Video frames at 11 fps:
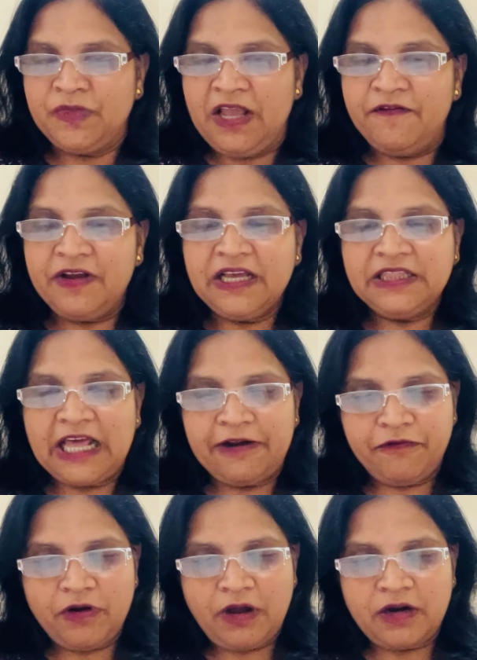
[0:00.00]
We can
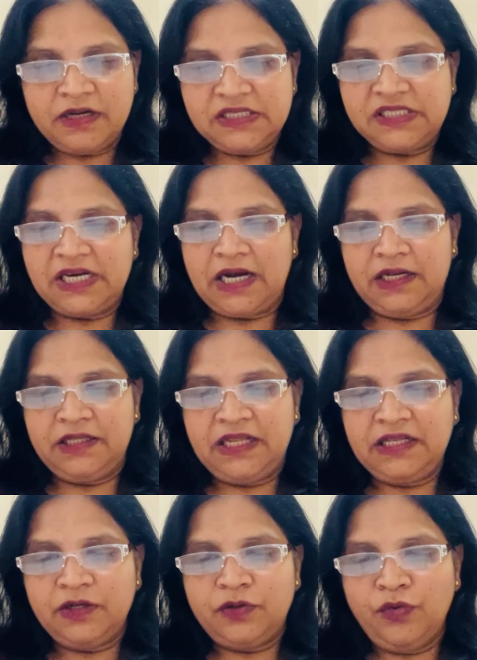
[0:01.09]
therefore understand that
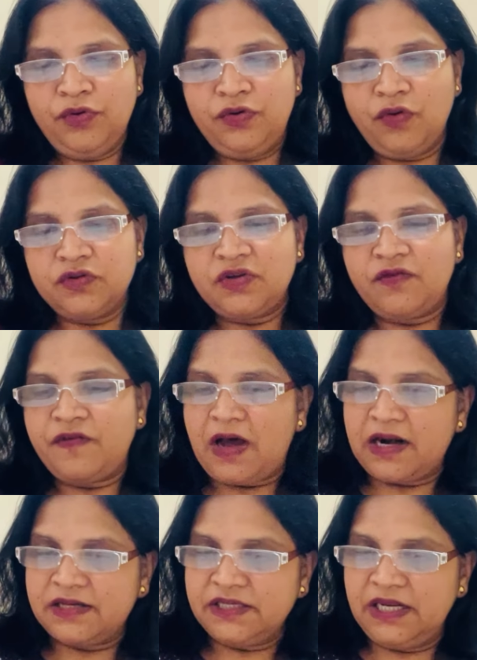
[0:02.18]
the crude dose of
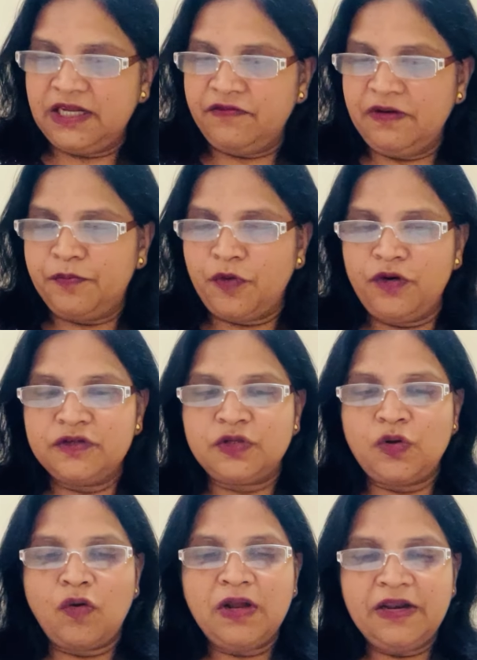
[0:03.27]
arsenic will produce
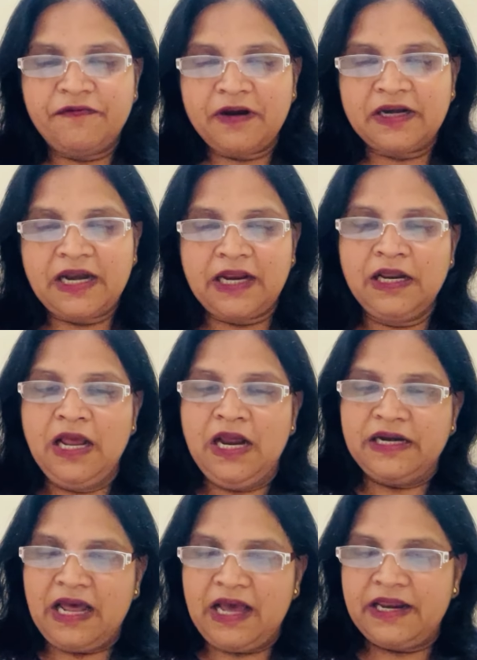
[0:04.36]
local effect like
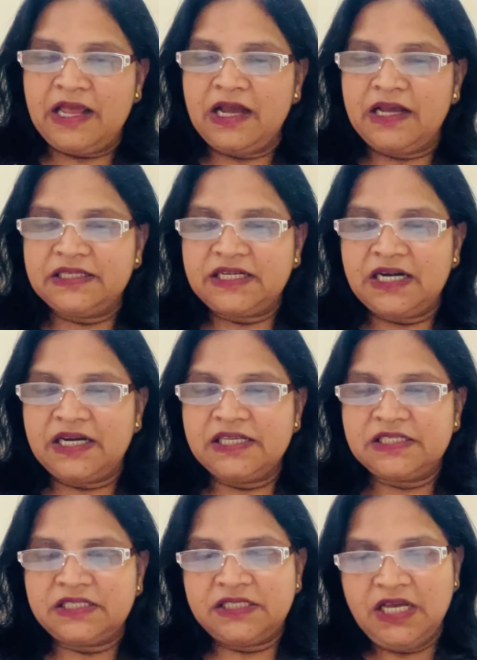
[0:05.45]
diarrhea,
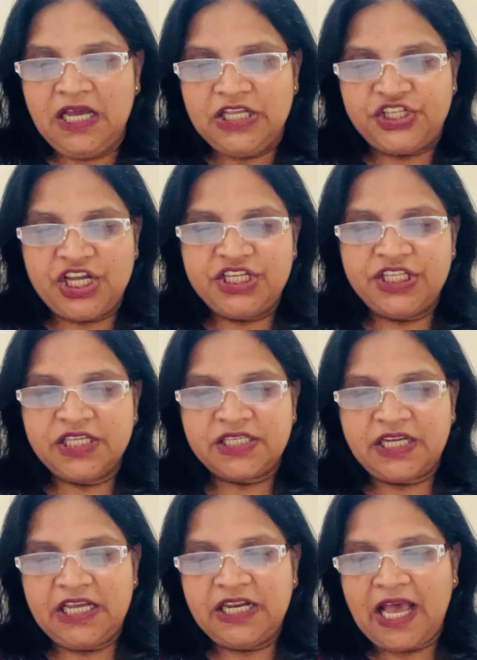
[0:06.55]
gastritis, change in the
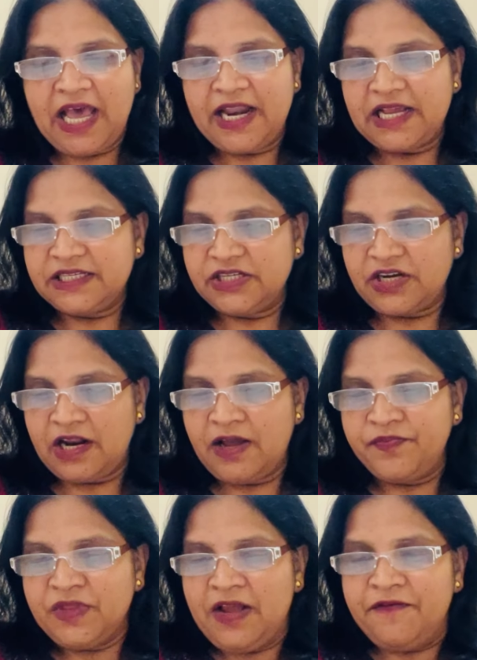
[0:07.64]
skin, hair, etc.,
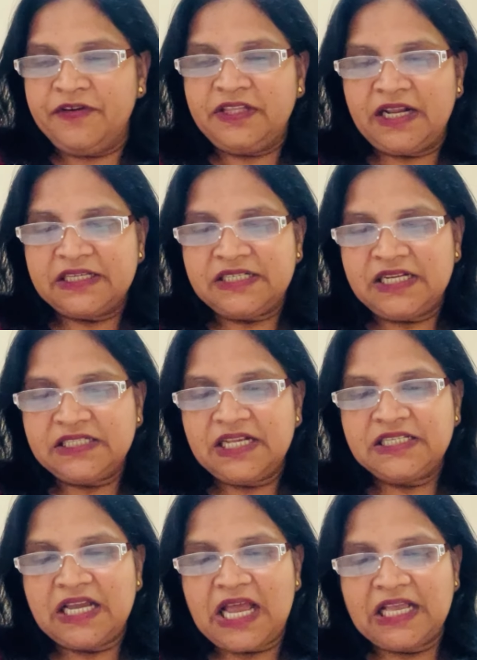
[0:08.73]
with
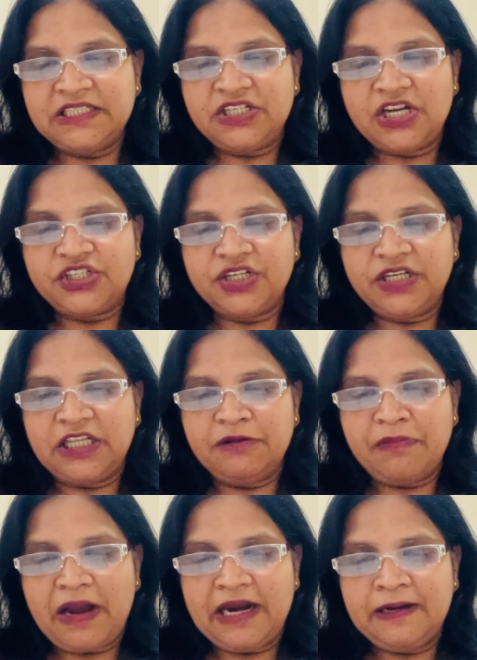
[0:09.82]
restlessness, agitation in the
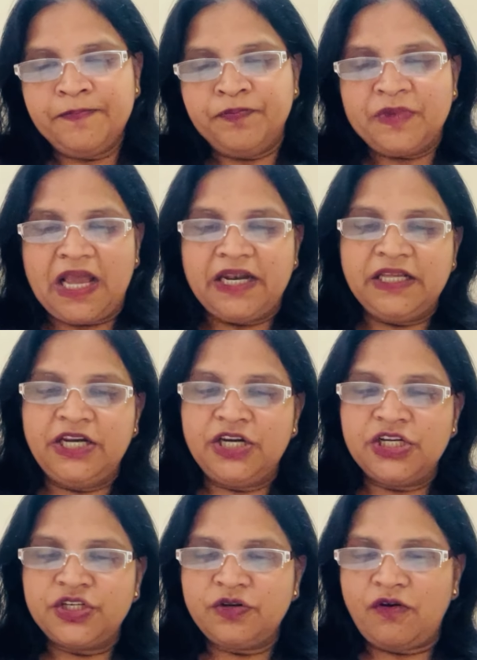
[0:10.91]
mind, and
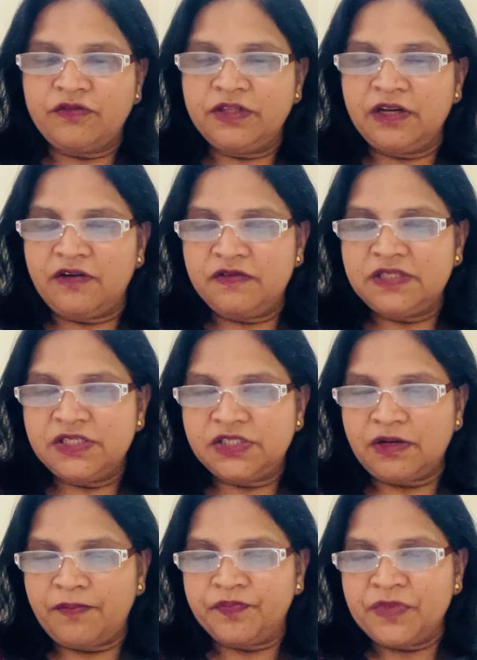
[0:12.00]
irritation of the nervous
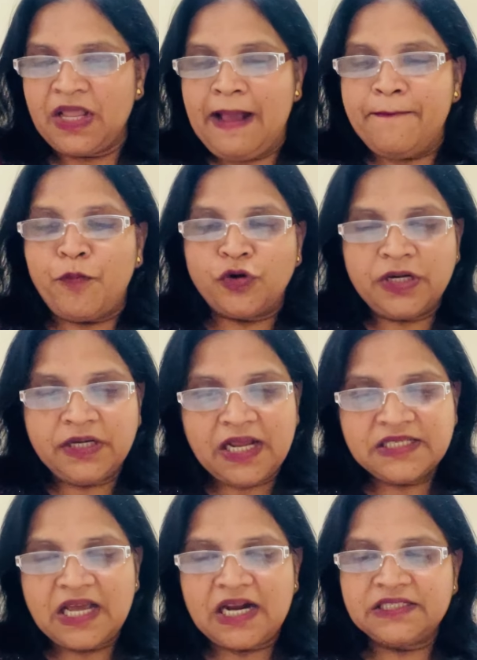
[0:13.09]
system.
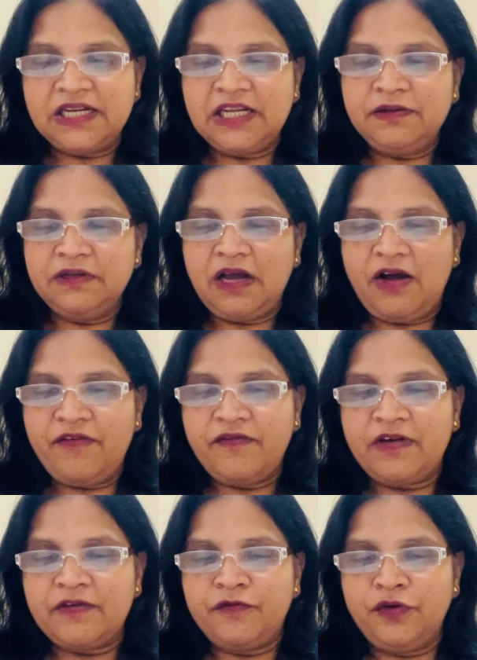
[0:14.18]
Potentized arsenic,
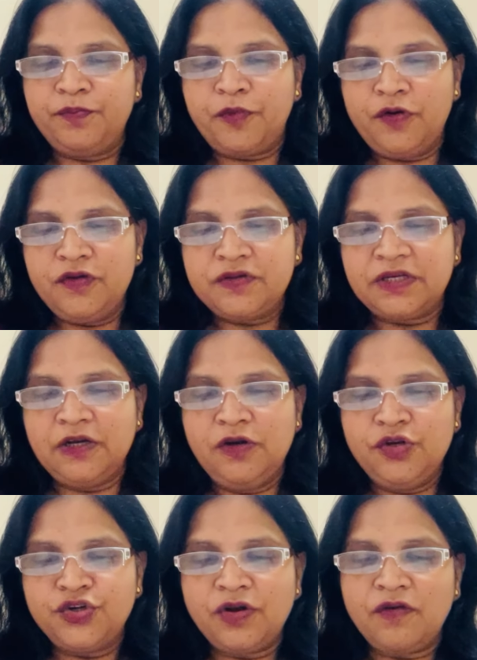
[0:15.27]
however, would produce a
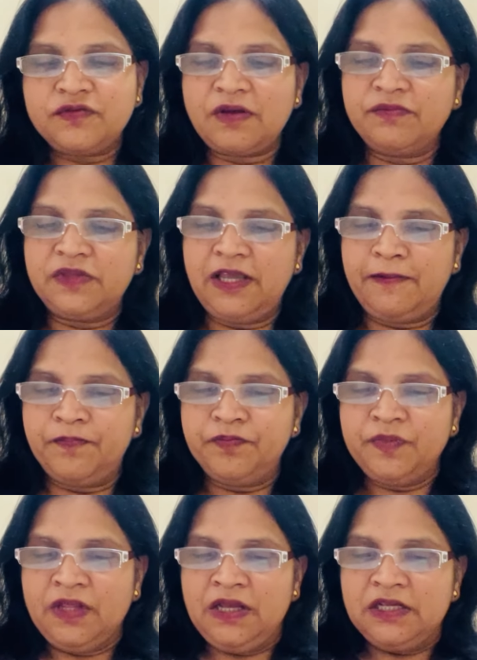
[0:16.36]
delusion of something,
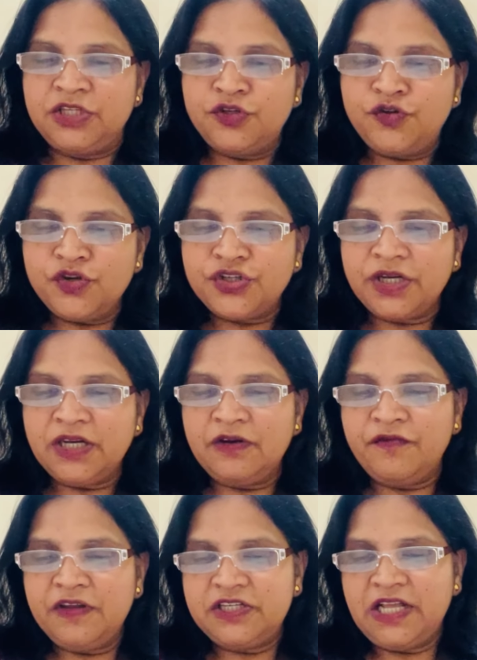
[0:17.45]
situation in
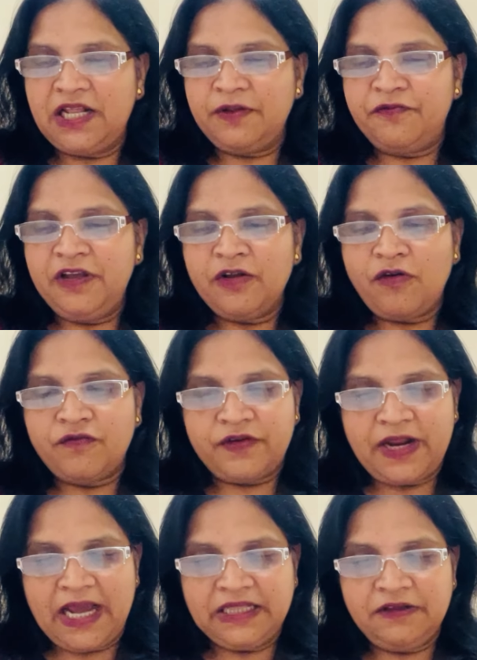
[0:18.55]
which there is fear of
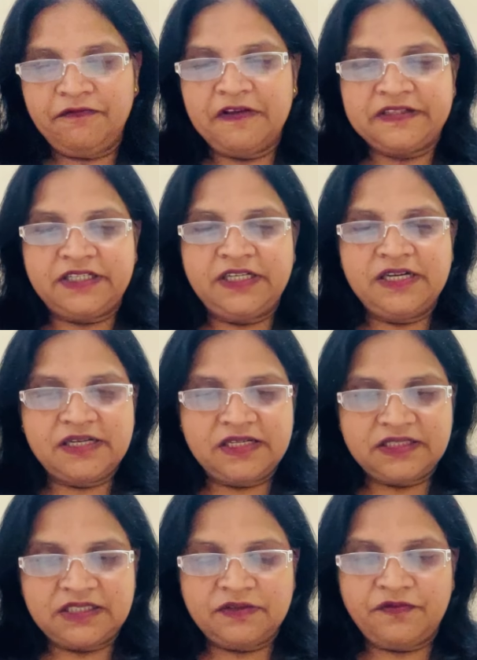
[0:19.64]
death,
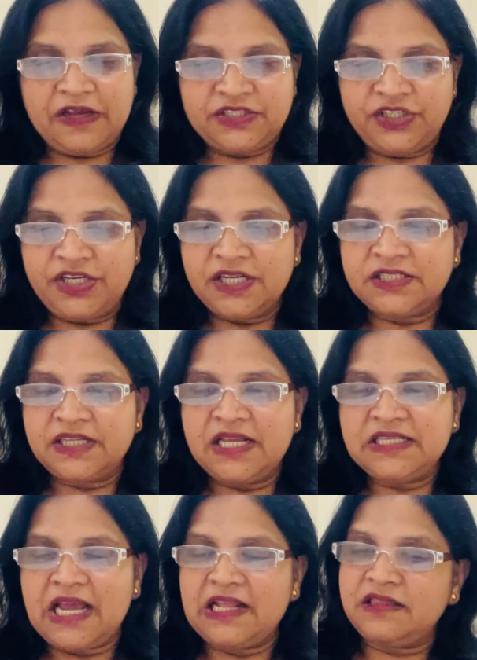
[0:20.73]
fastidiousness,
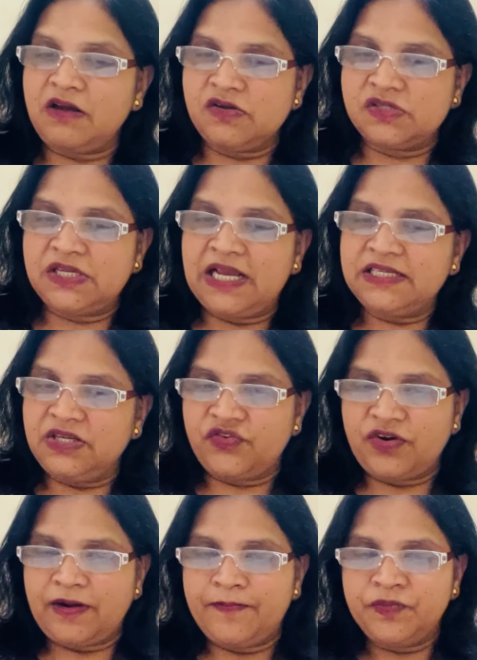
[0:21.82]
and thirst,
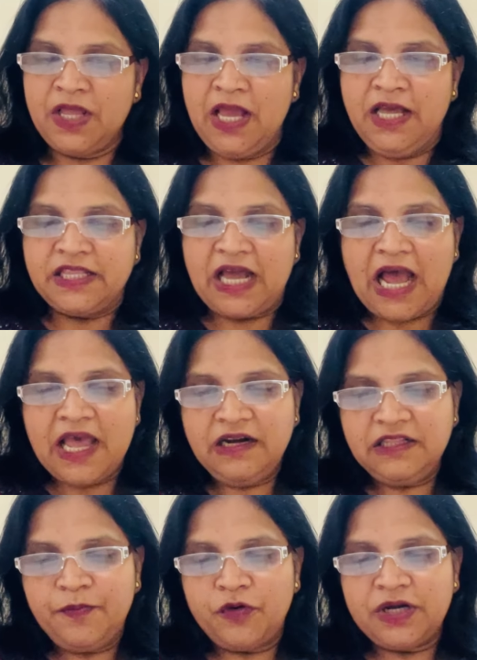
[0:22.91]
etc. The higher
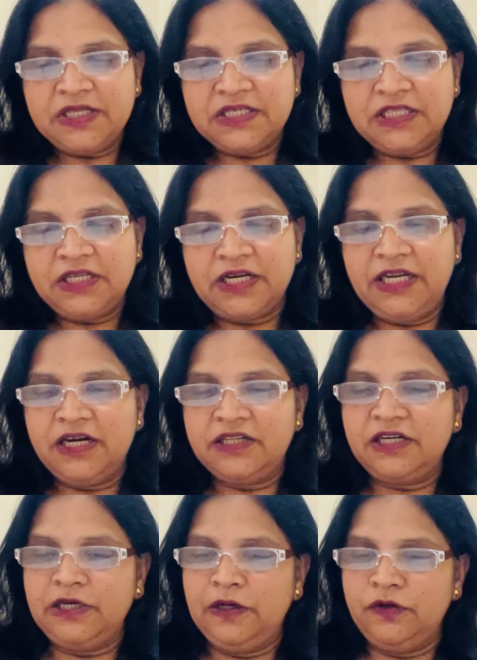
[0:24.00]
the potency, the clearer the
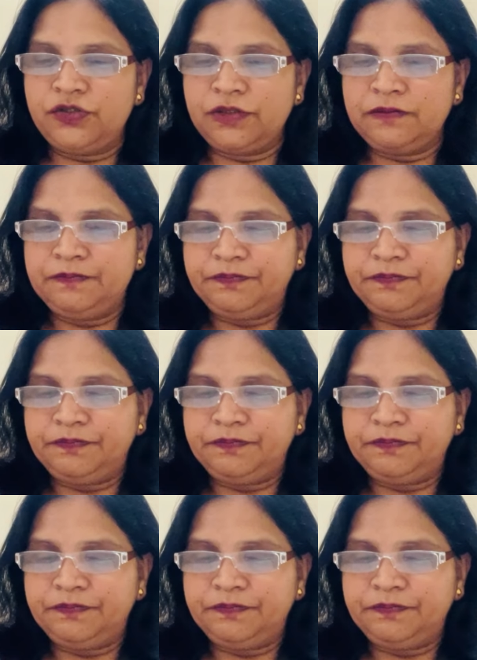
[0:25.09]
delusion.